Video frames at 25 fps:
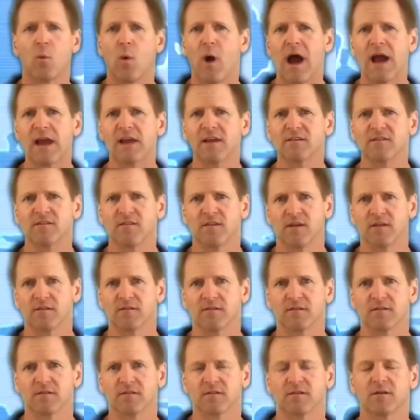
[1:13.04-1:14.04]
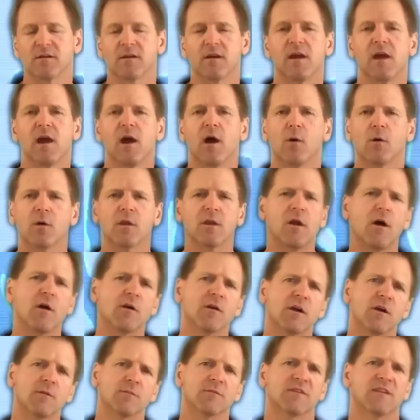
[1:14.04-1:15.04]
And why is this? Well, it
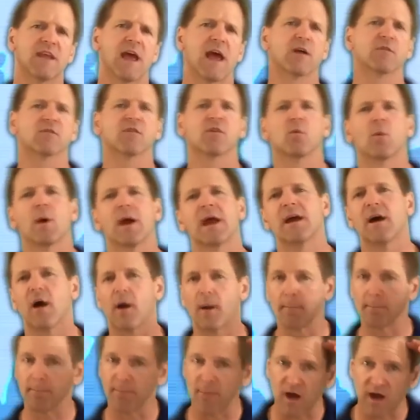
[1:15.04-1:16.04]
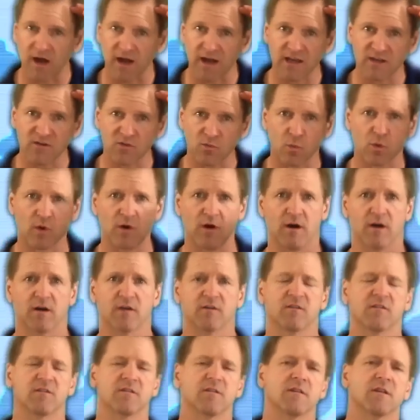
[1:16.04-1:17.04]
all comes down to the way our mind
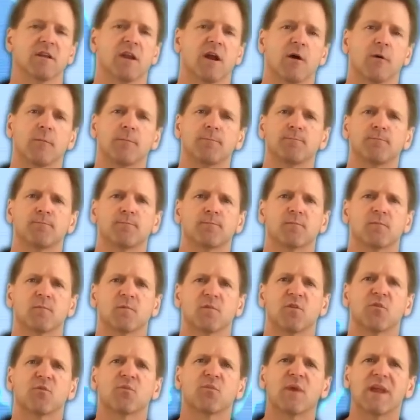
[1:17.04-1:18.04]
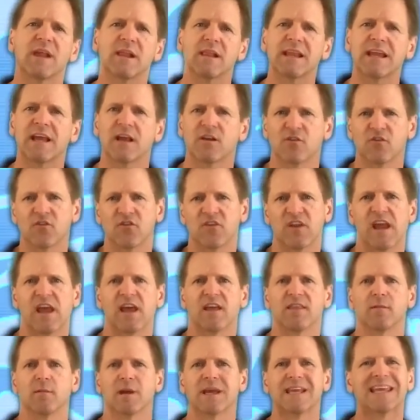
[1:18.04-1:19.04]
works. You know, to really
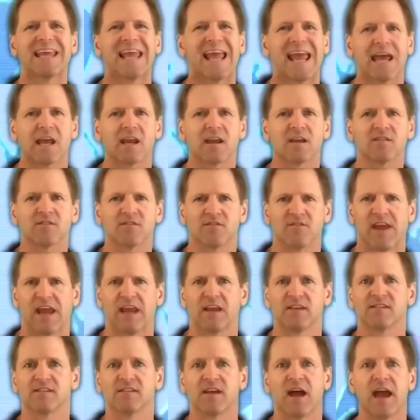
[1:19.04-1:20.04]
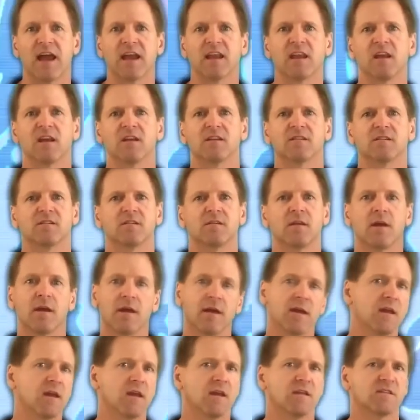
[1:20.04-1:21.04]
understand the mechanics of anxiety and
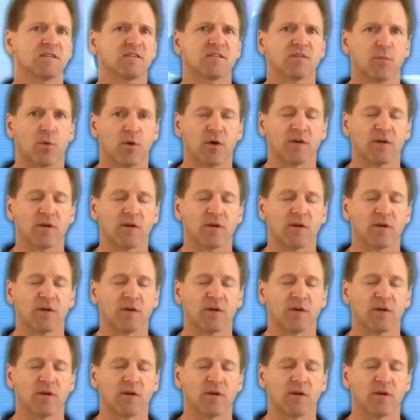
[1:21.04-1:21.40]
in